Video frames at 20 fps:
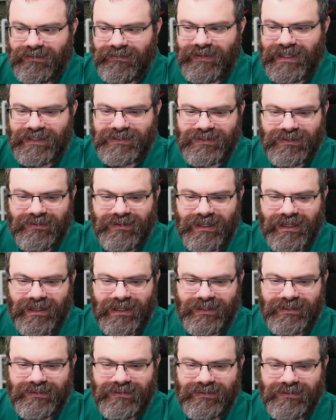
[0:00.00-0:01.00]
That's our
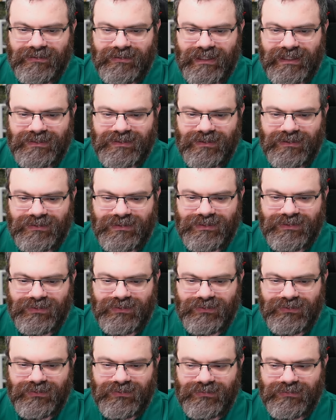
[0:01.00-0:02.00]
9. That's our
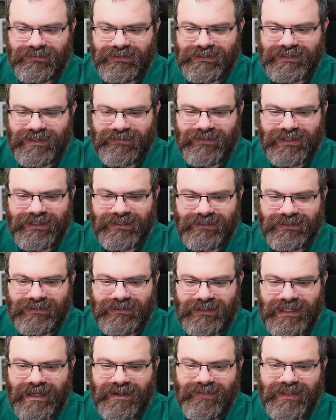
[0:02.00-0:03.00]
2. Is that right?
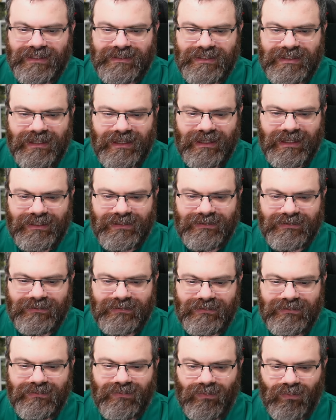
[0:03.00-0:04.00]
Yeah, that's 9,
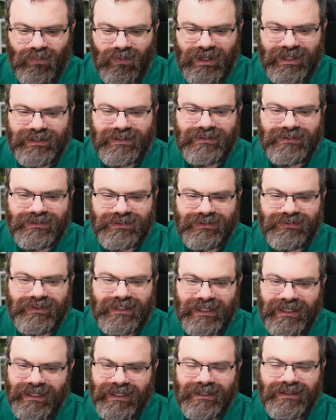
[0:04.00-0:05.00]
1, 2,
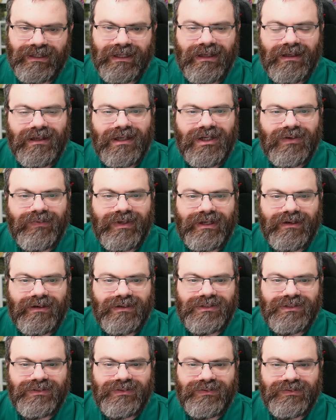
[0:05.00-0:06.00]
and 8. We get
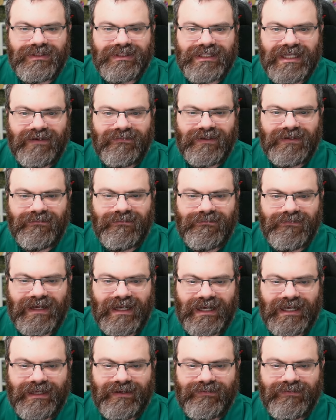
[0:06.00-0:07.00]
our 2, 7,
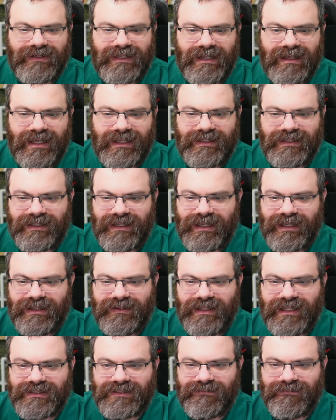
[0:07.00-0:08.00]
5, 9, and
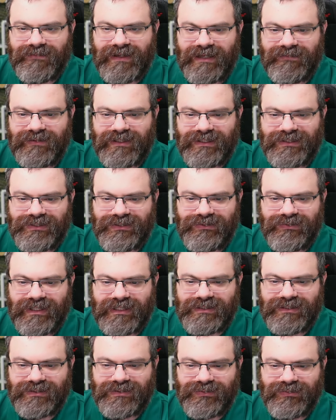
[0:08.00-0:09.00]
8. That's a 5 and a 2.
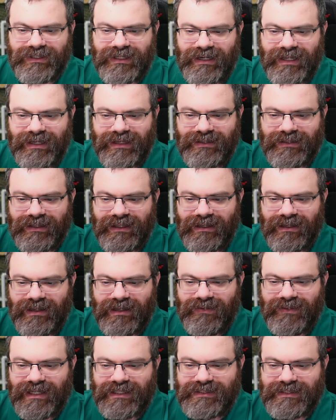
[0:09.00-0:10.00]
That's a 2 and an 8.
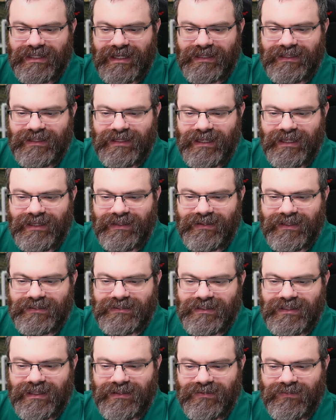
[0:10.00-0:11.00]
That's 9 and 8.
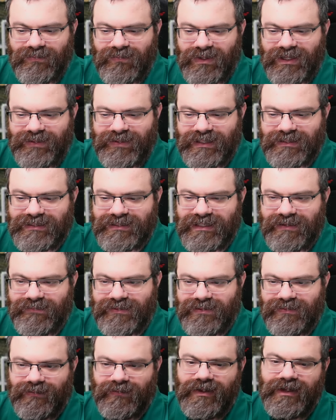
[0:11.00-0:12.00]
That's 9 and 1. That's
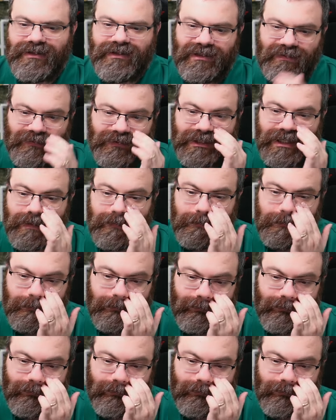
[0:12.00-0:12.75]
7 and 1. And we're done.